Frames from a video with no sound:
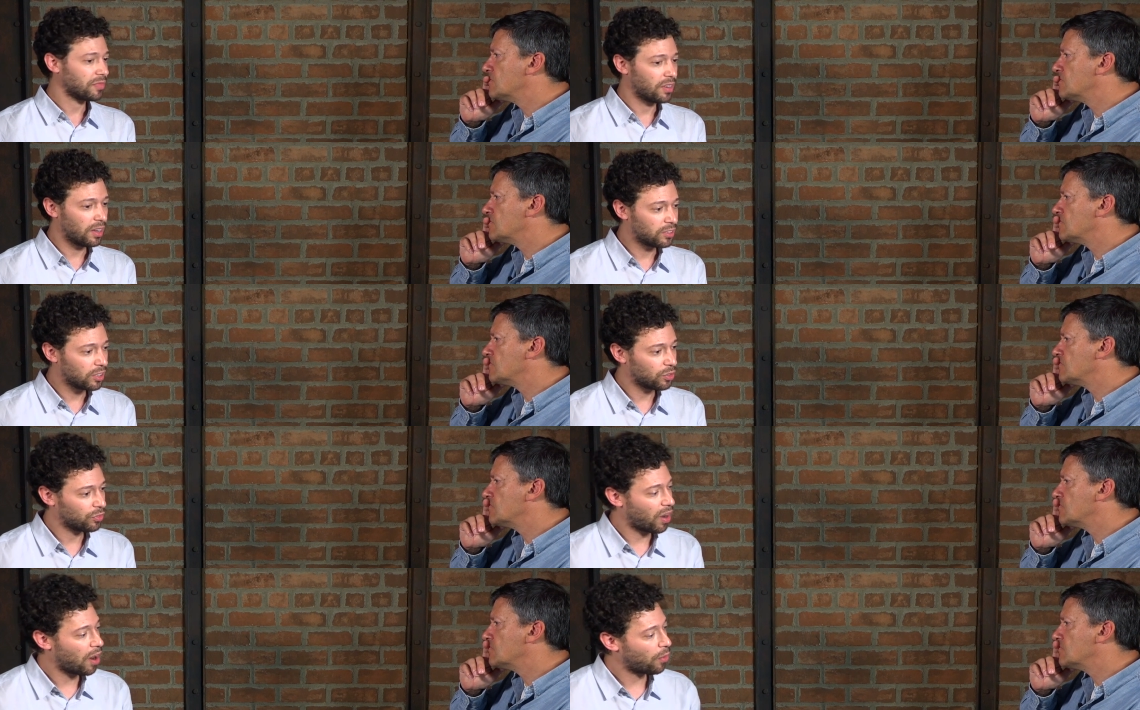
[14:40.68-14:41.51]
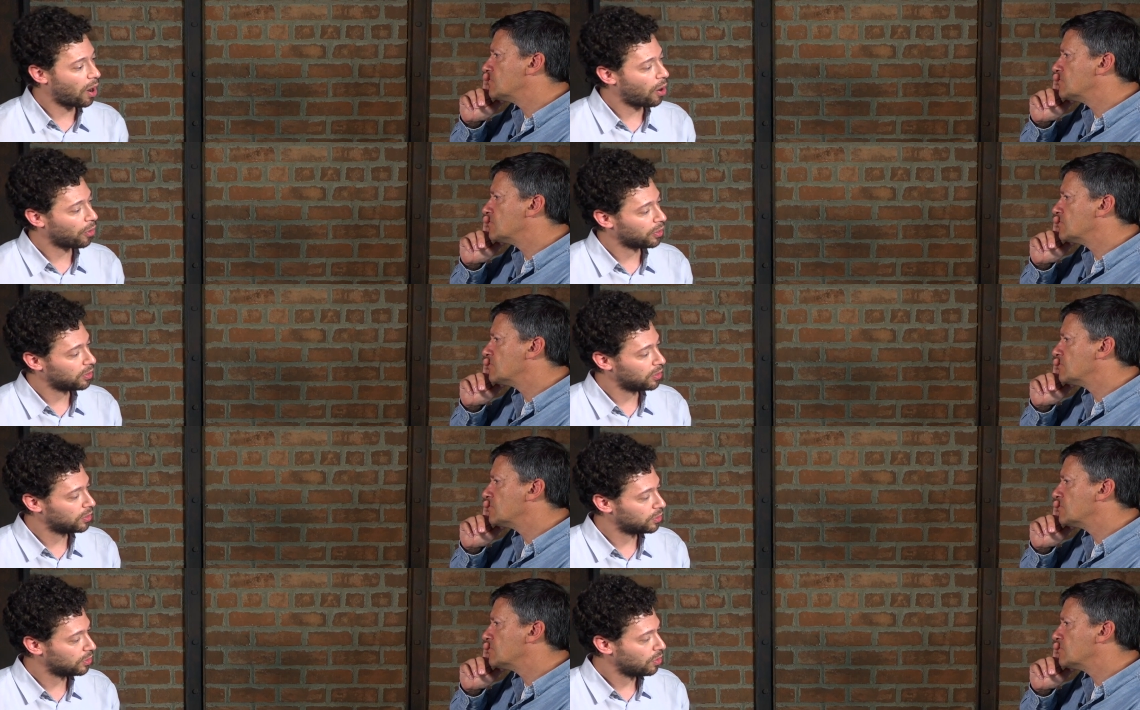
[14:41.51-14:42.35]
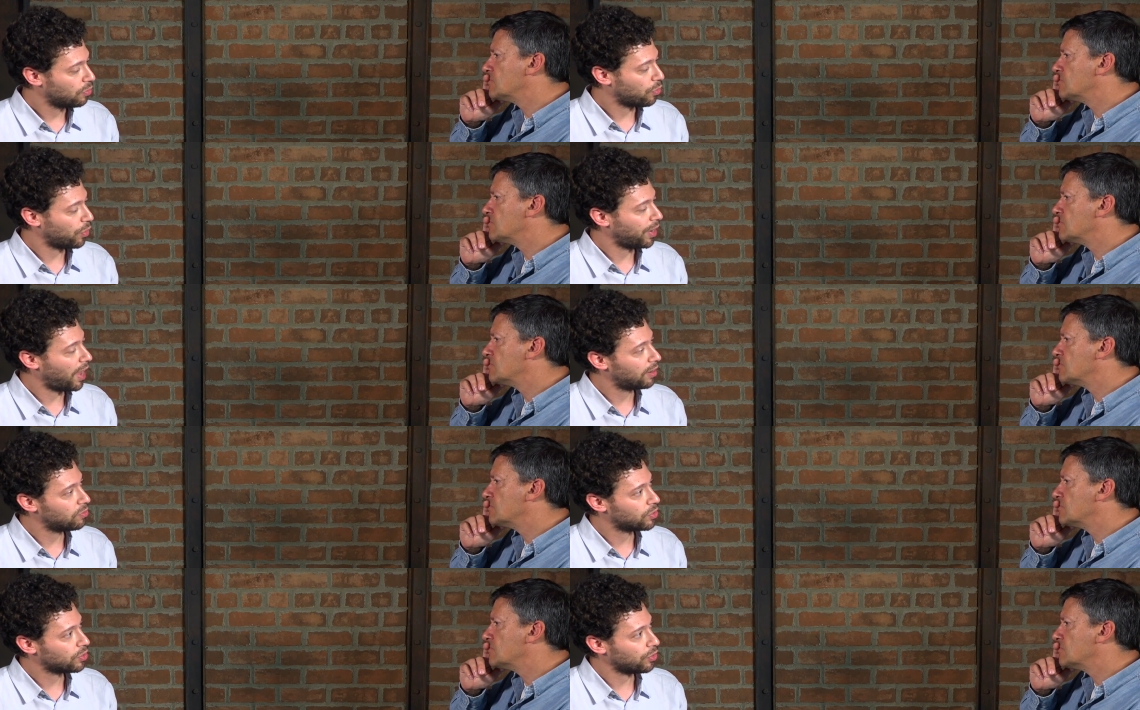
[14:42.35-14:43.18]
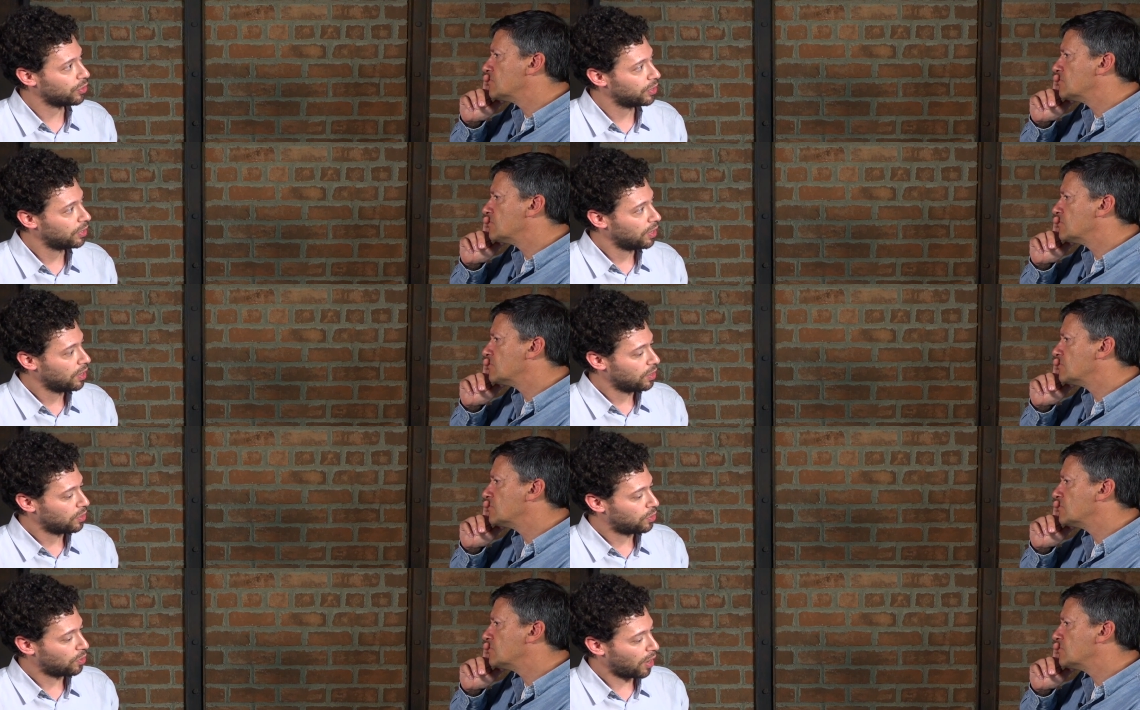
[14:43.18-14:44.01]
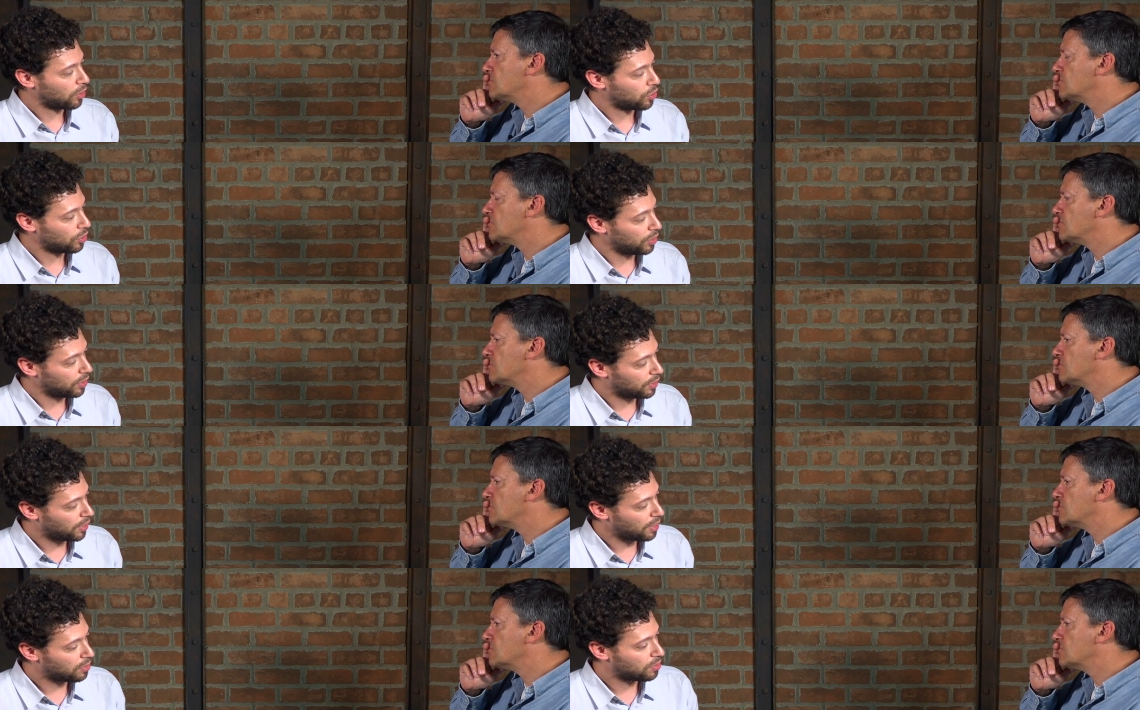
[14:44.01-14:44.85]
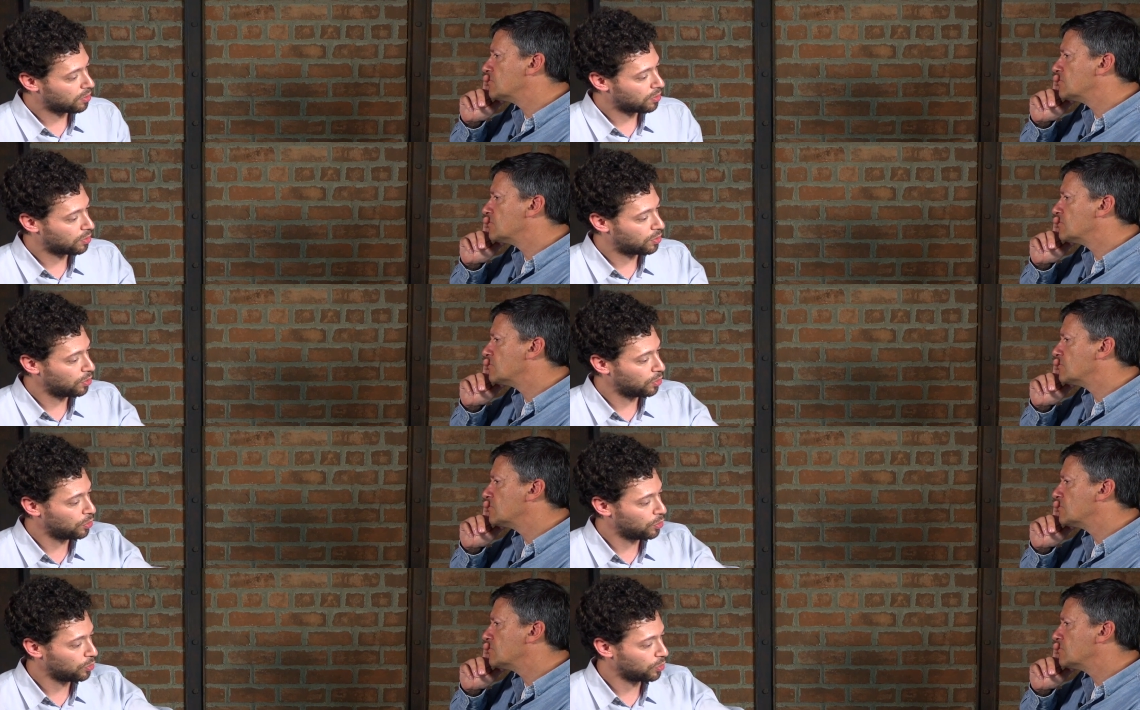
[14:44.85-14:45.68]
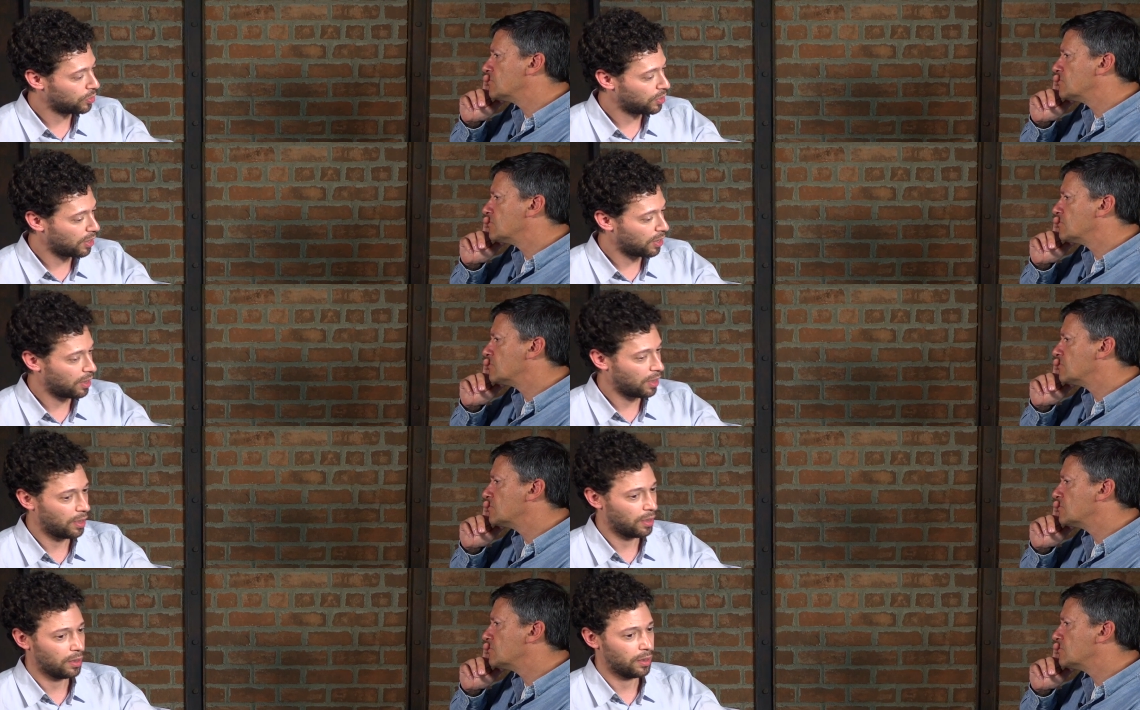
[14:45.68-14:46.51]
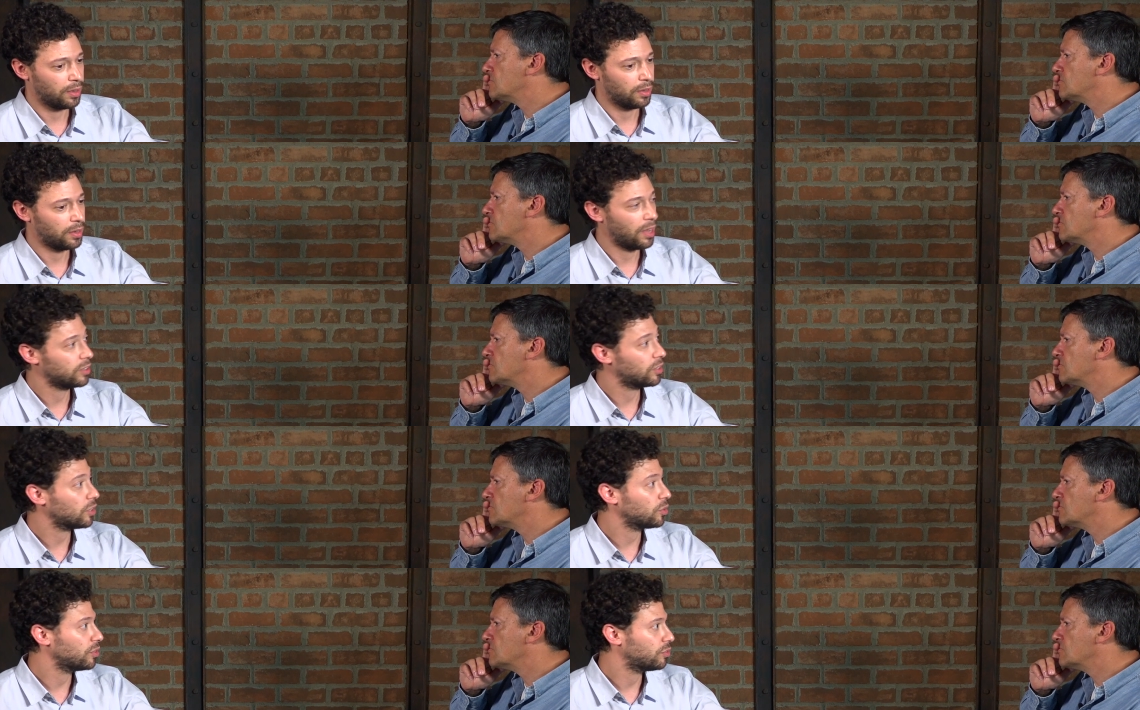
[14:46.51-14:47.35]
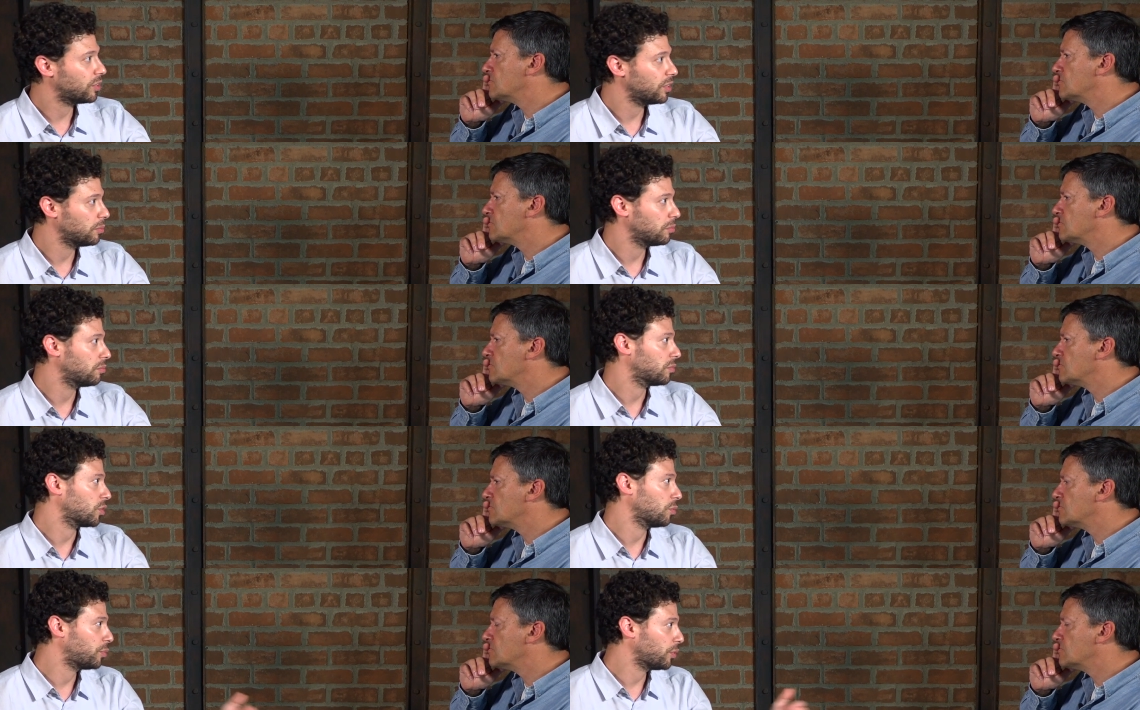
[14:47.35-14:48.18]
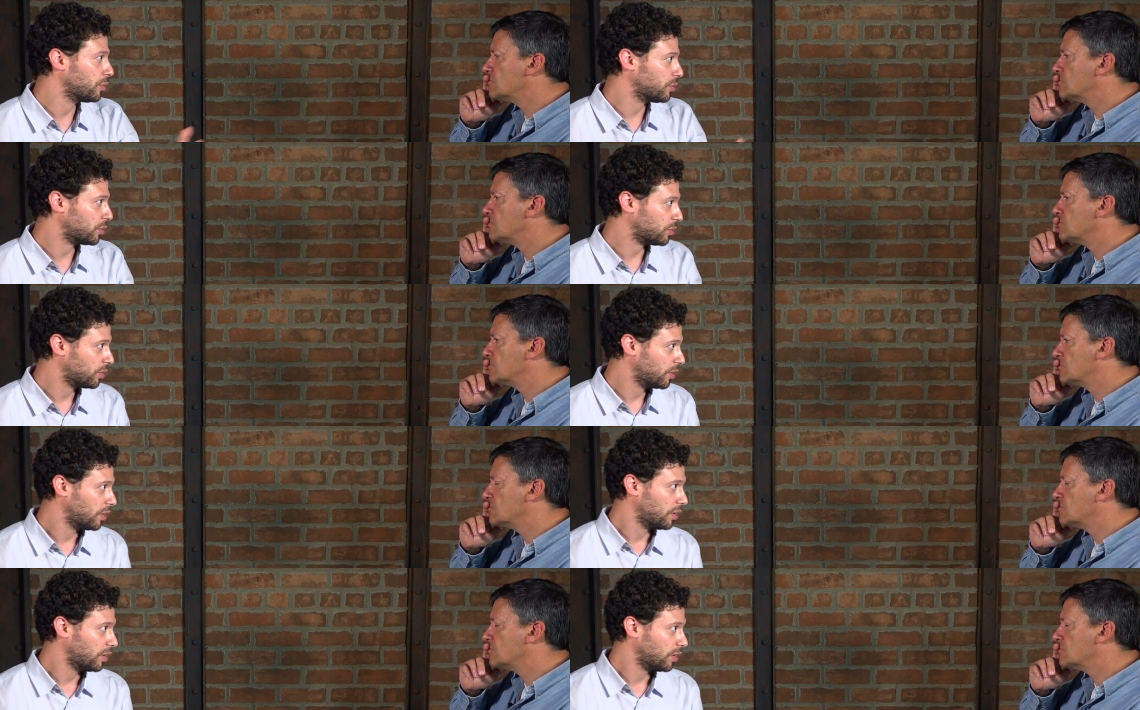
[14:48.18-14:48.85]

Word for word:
Speaker 1: in the executive how hard it is for an adversary to actually get to the uh, the executive team computers